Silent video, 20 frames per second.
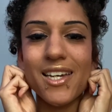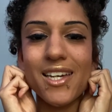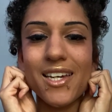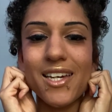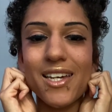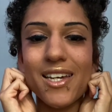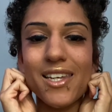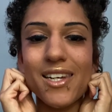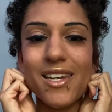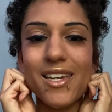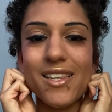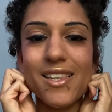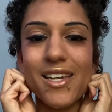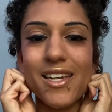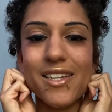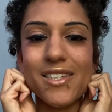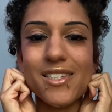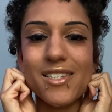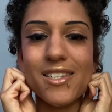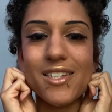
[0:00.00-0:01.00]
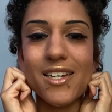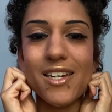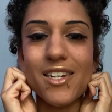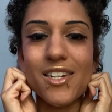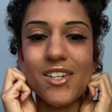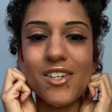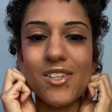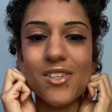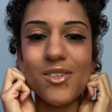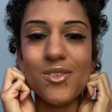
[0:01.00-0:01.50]
And I like to kind of
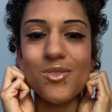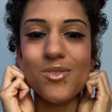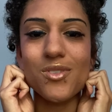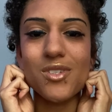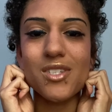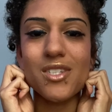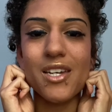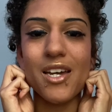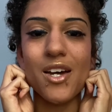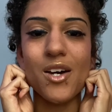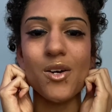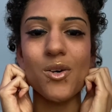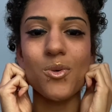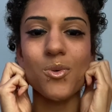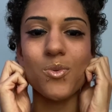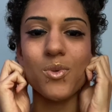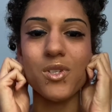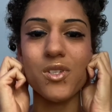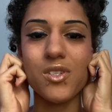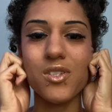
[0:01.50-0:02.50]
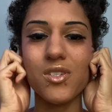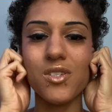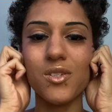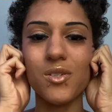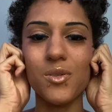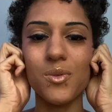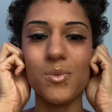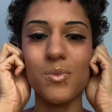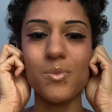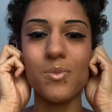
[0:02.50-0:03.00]
close out with
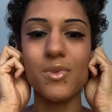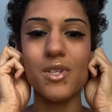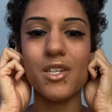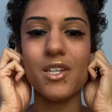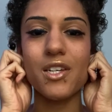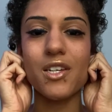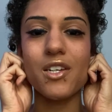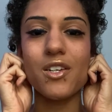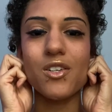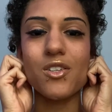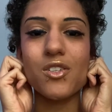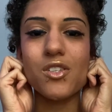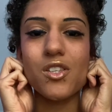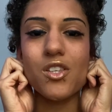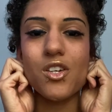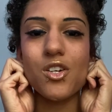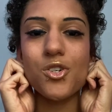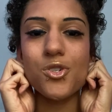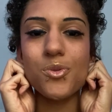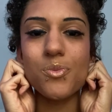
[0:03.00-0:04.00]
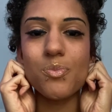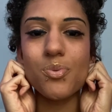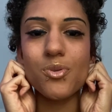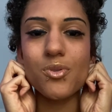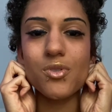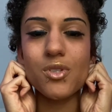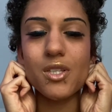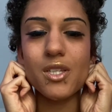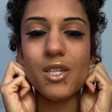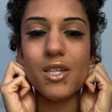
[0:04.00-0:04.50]
some earlobe
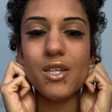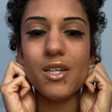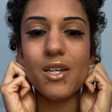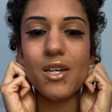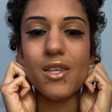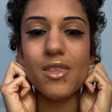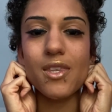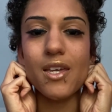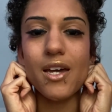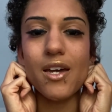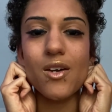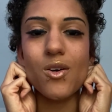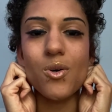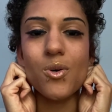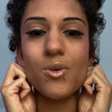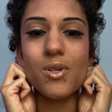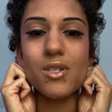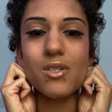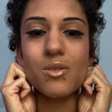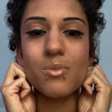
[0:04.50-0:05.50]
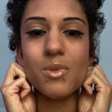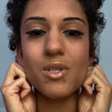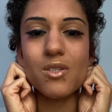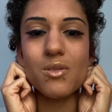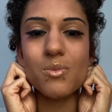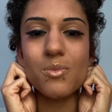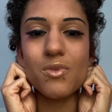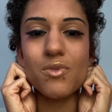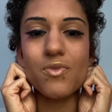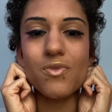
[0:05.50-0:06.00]
pulling. That always makes
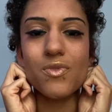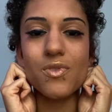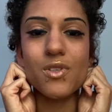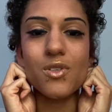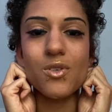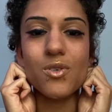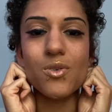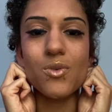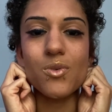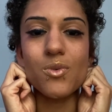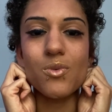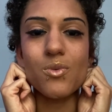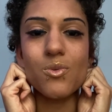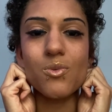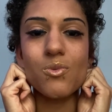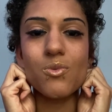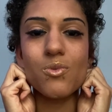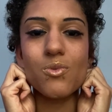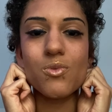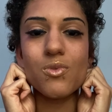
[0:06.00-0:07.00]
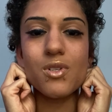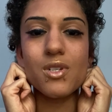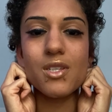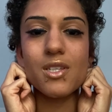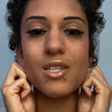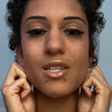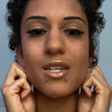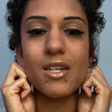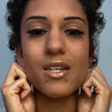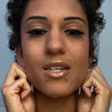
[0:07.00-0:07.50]
me feel really
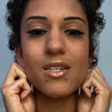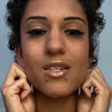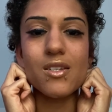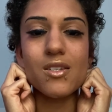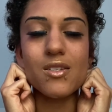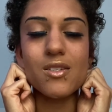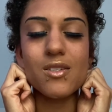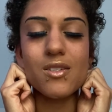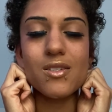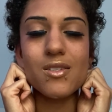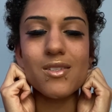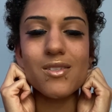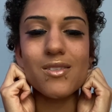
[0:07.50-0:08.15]
nice.